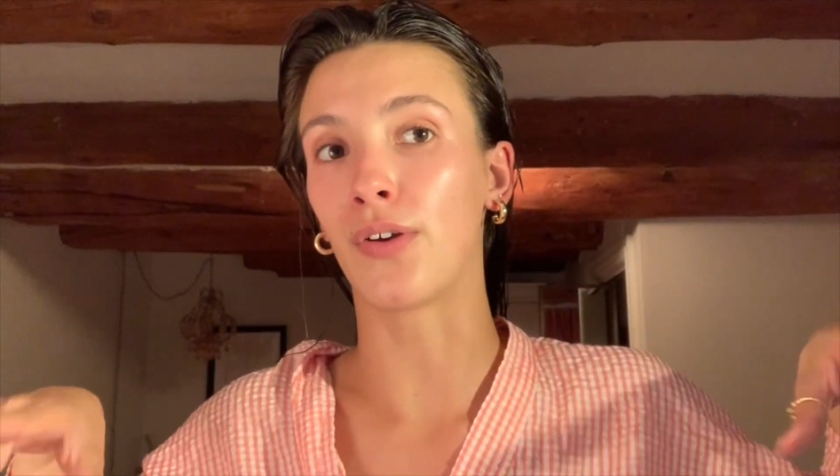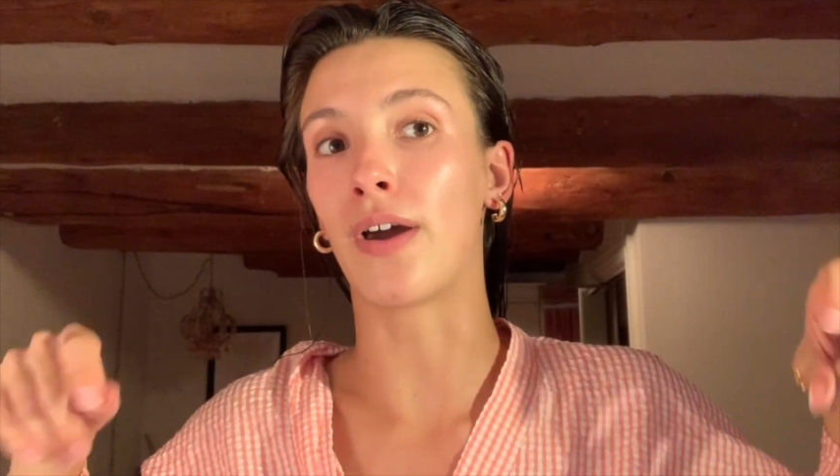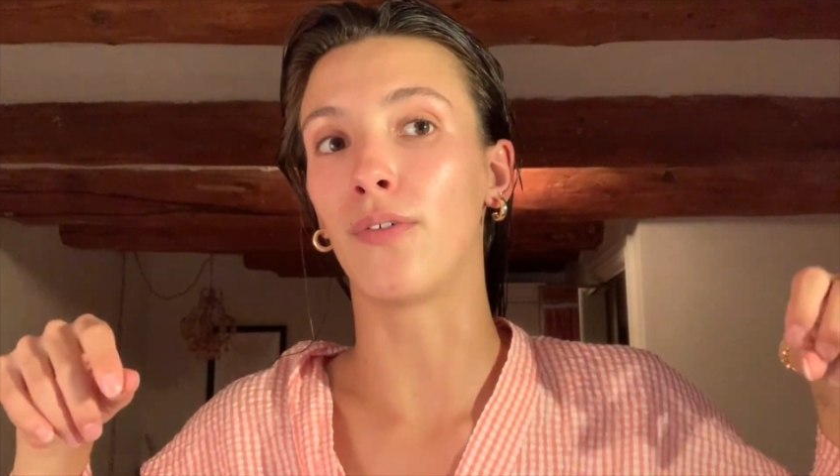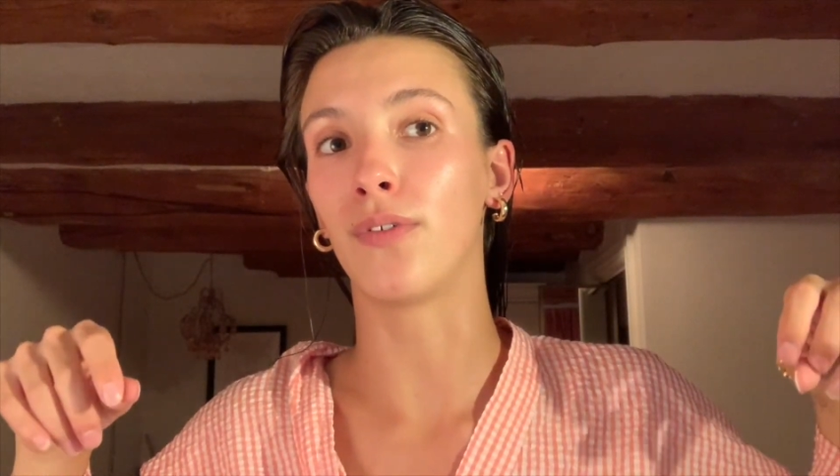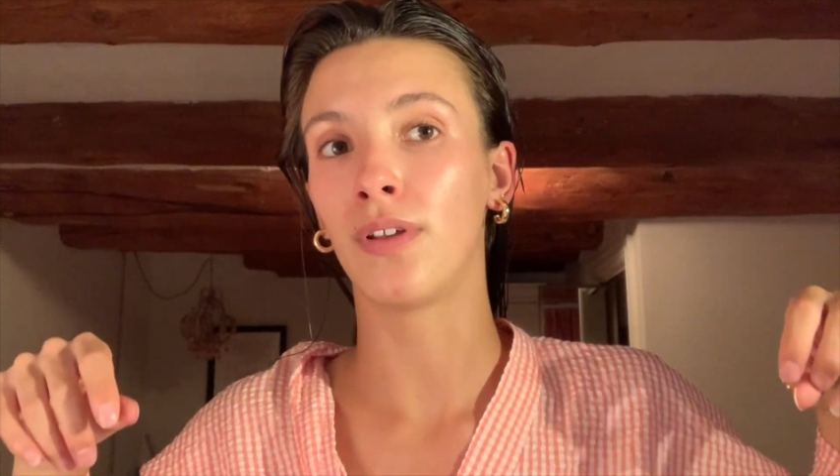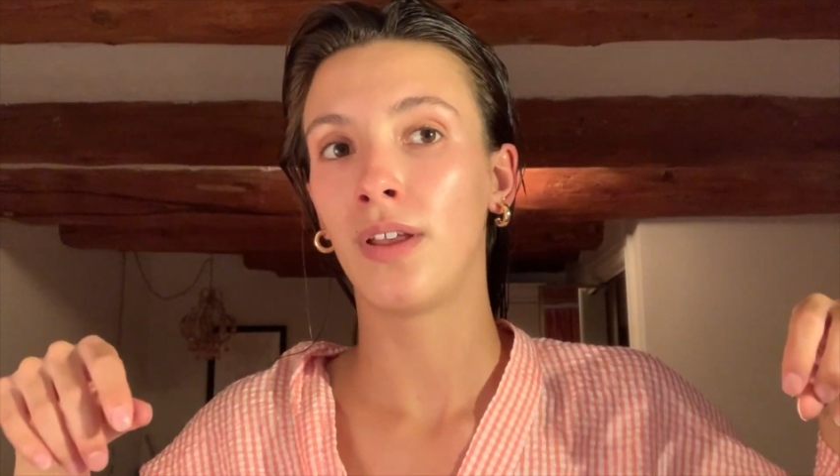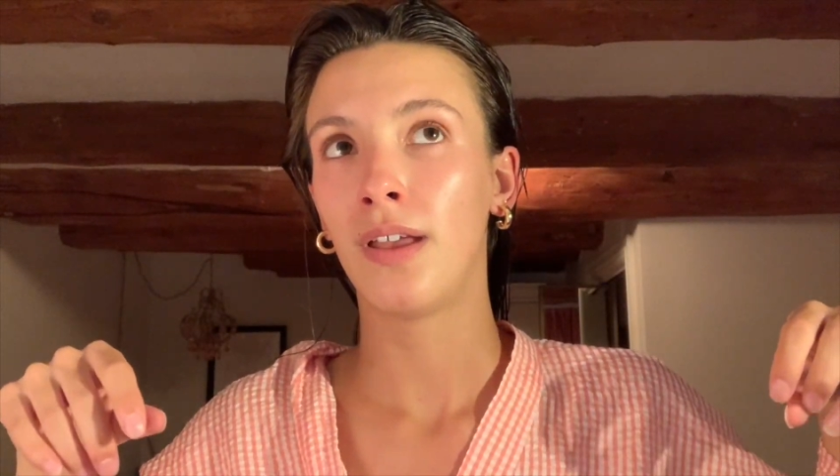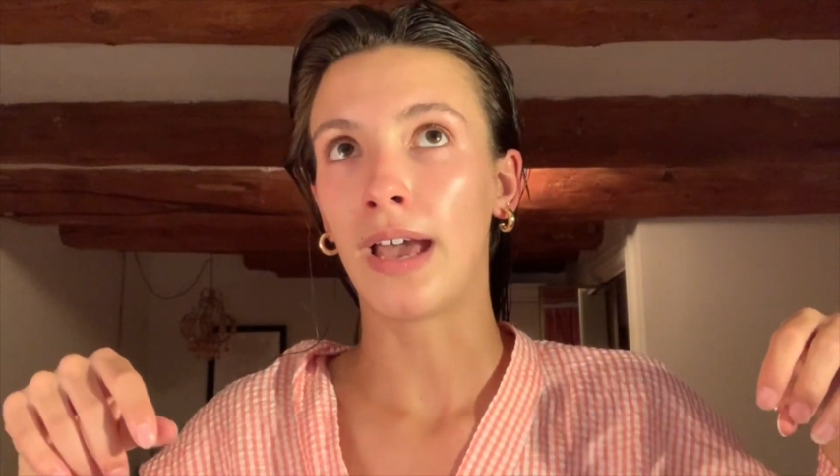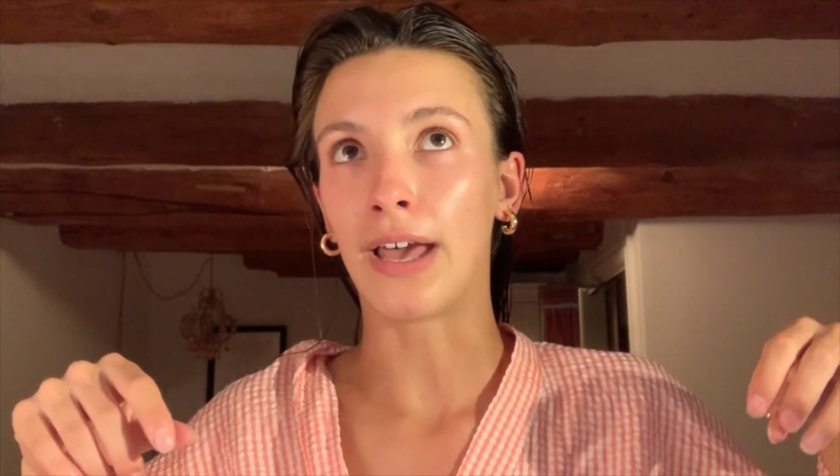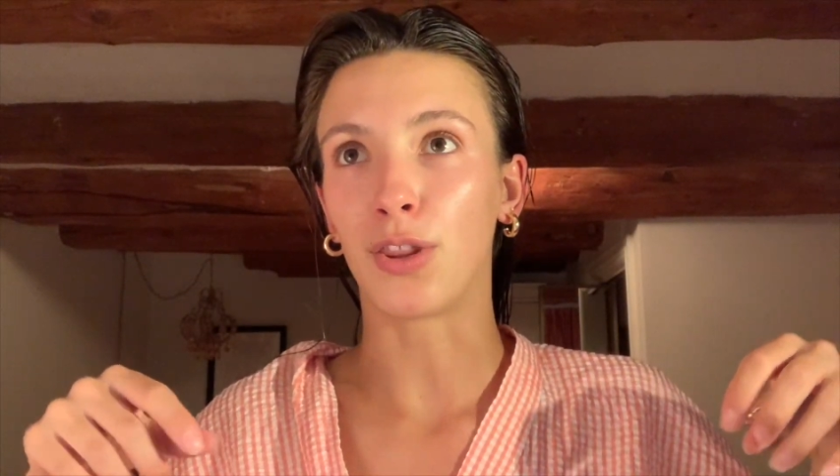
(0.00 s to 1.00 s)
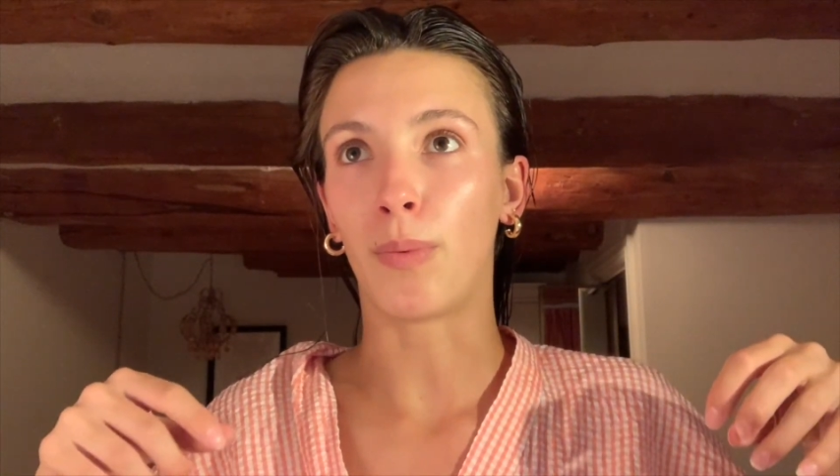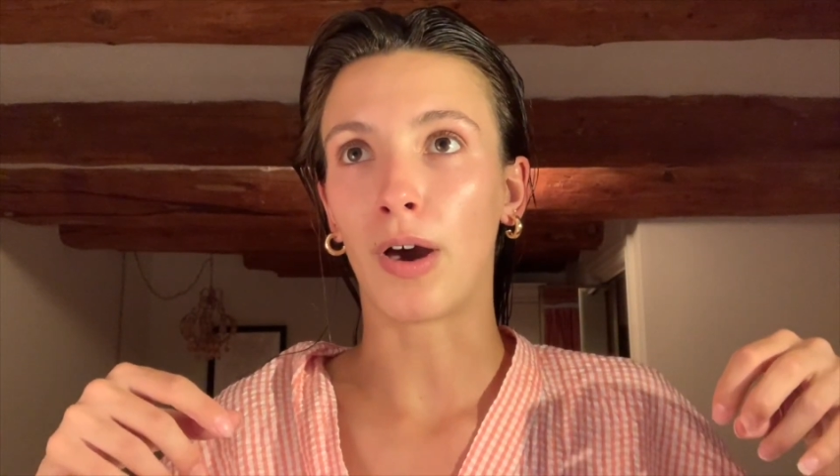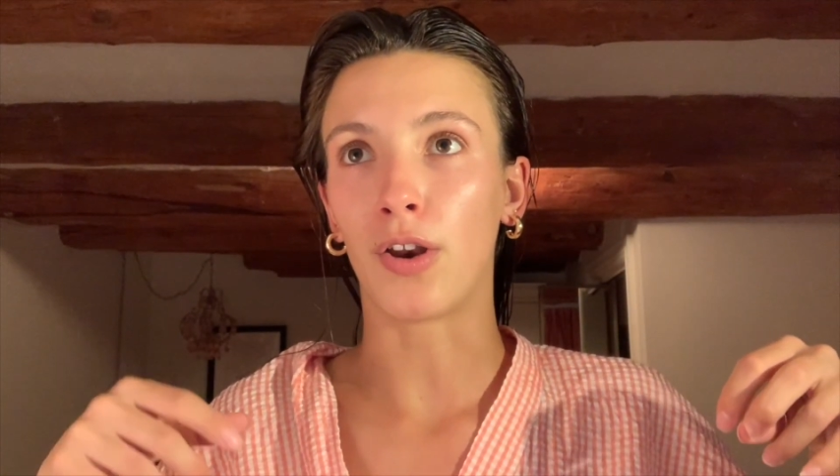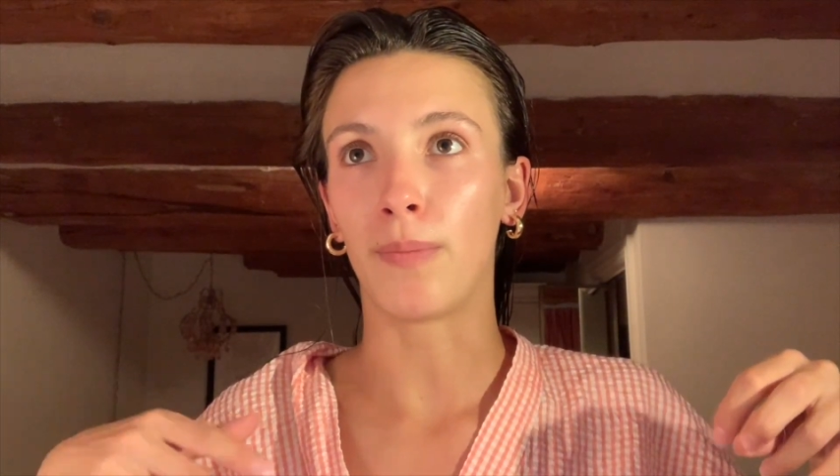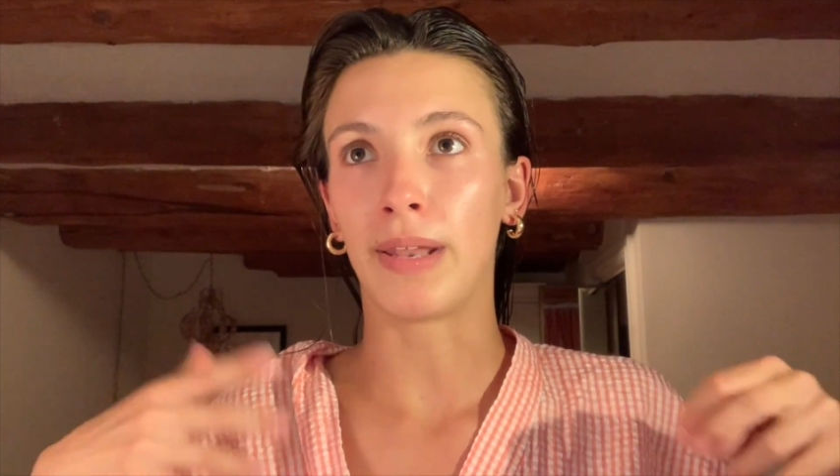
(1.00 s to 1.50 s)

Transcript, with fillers: out at the bottom.